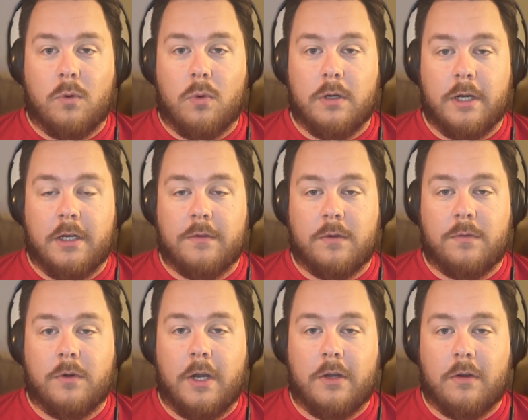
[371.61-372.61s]
coordinator for
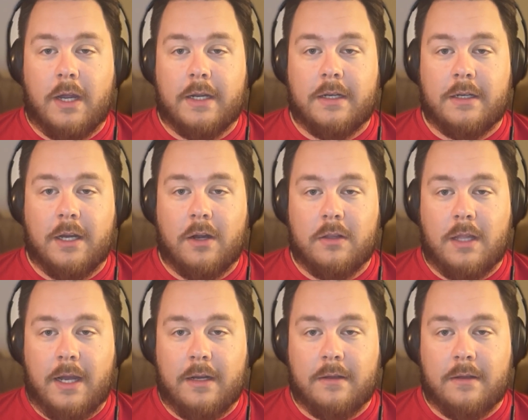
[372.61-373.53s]
Frank Reich in Carolina.